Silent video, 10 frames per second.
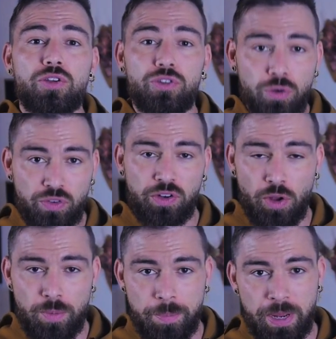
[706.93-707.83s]
Use a
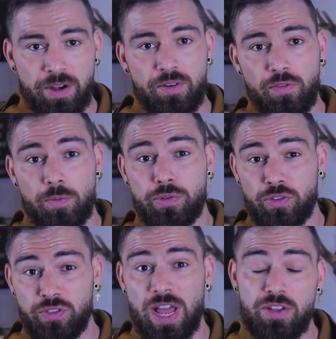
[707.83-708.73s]
dermapen for
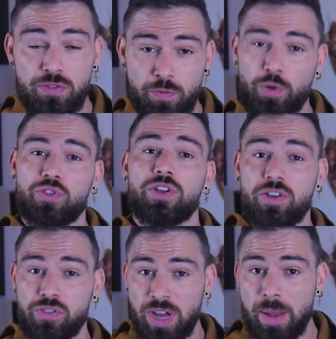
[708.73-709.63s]
precise
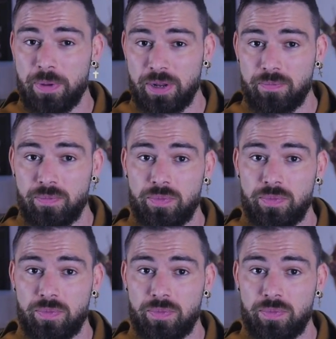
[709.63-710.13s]
vertical stamping.